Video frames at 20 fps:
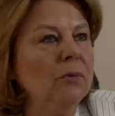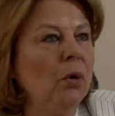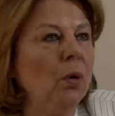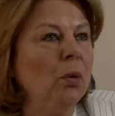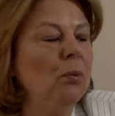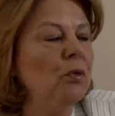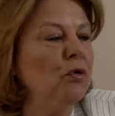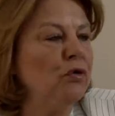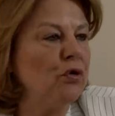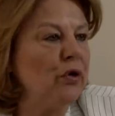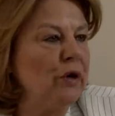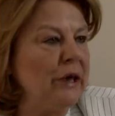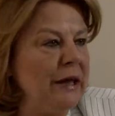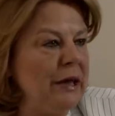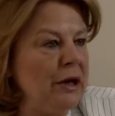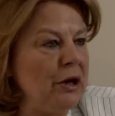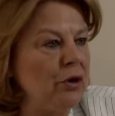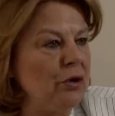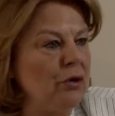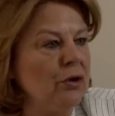almost a
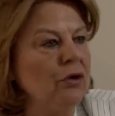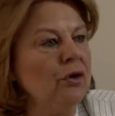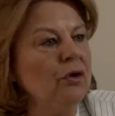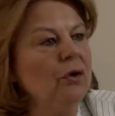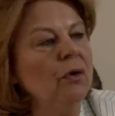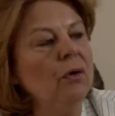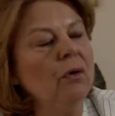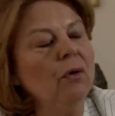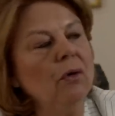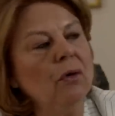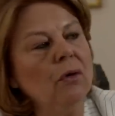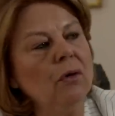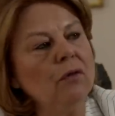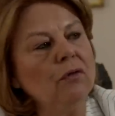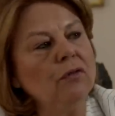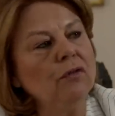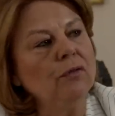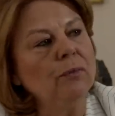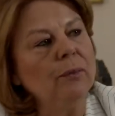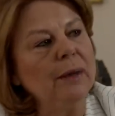year
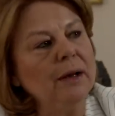of